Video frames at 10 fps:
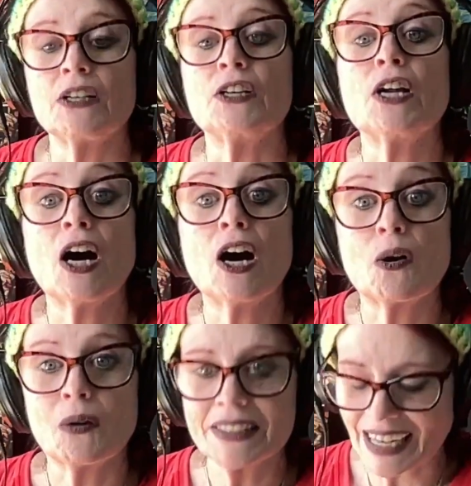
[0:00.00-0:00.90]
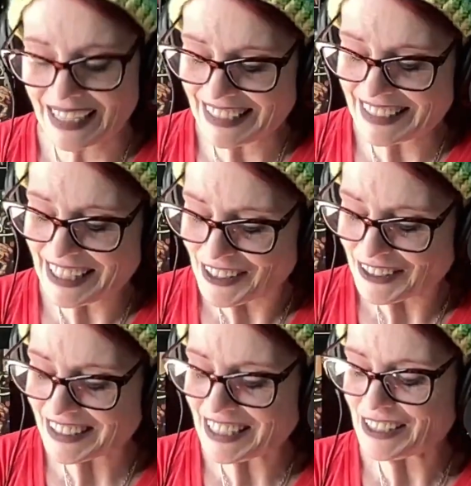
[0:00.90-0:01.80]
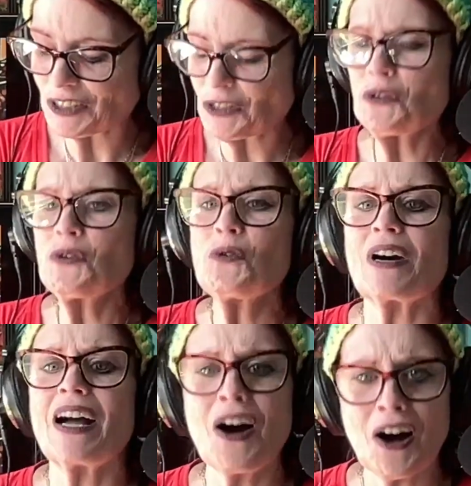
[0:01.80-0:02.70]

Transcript: No, Tiny Tarot says, ooh,